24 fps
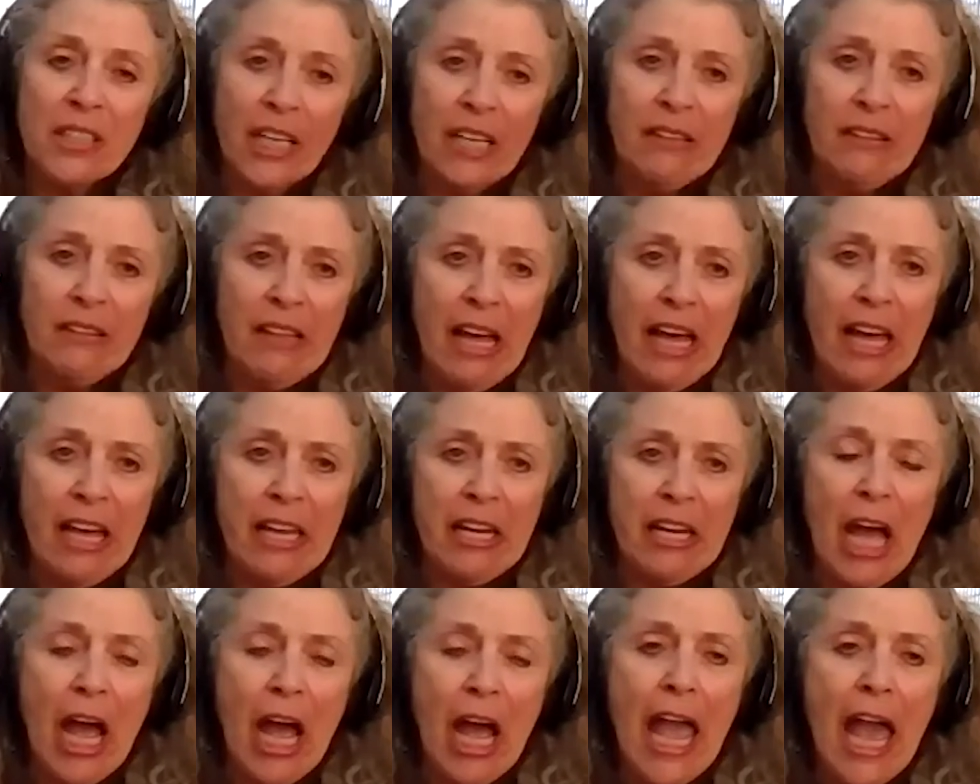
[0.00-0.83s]
like that.
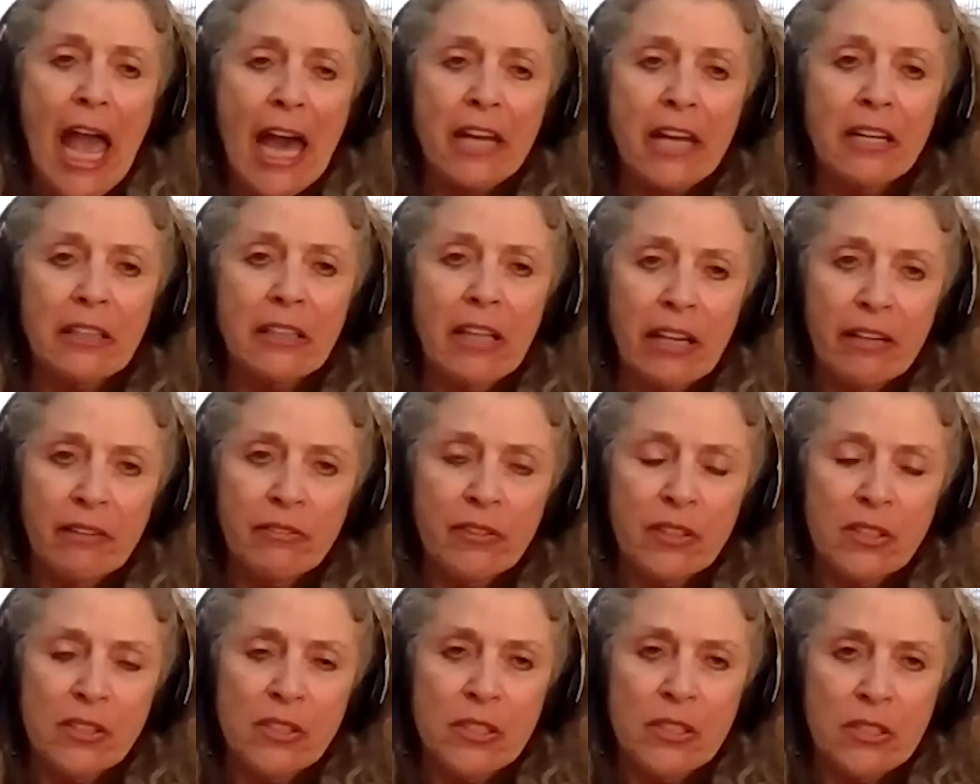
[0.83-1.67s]
I had a lot of
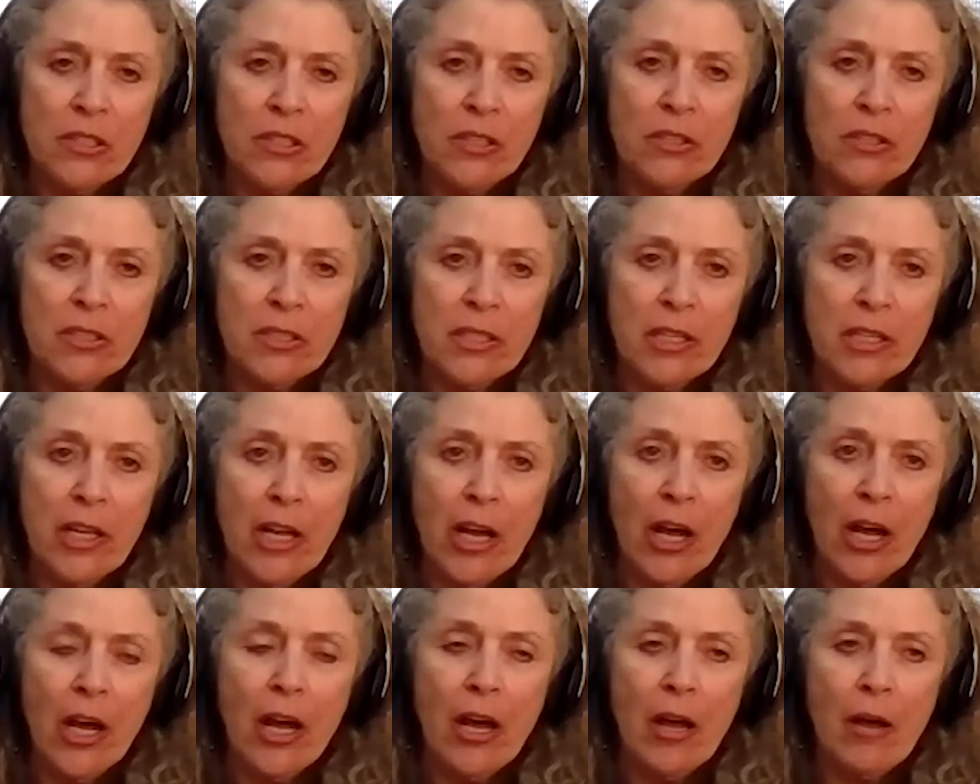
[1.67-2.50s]
concerns.
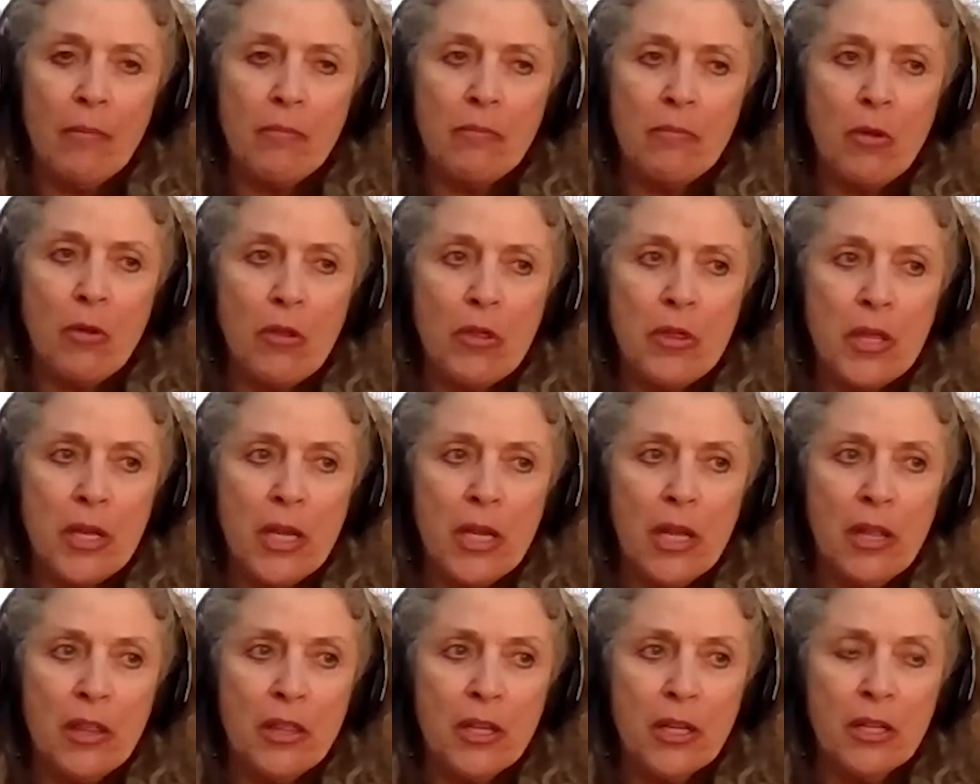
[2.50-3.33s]

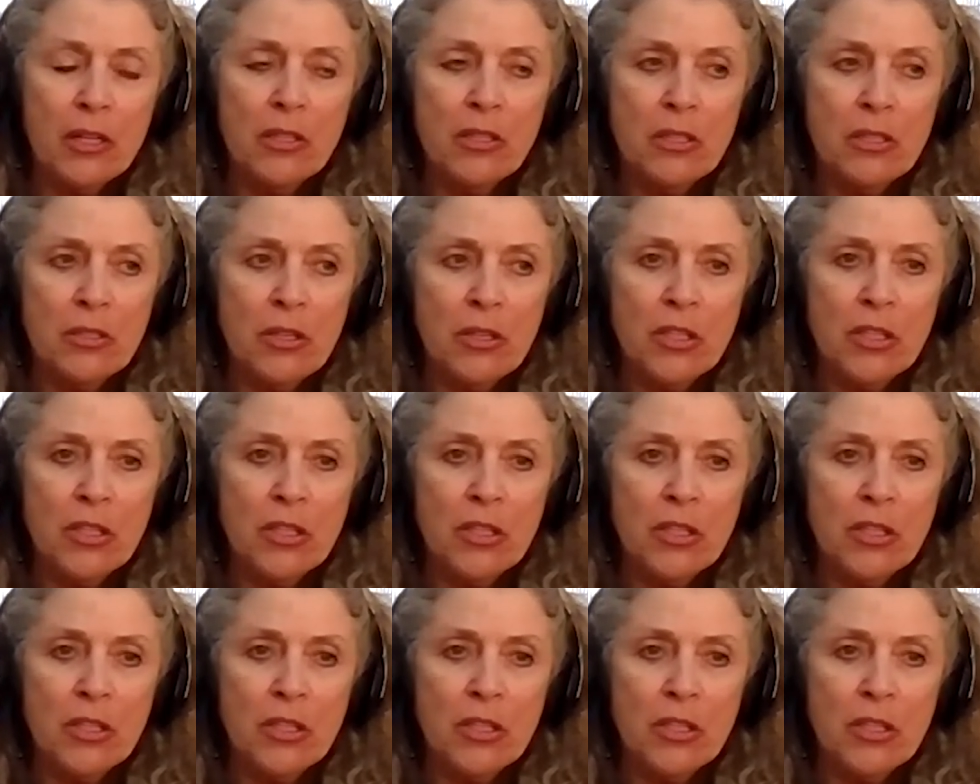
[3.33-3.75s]
The concerns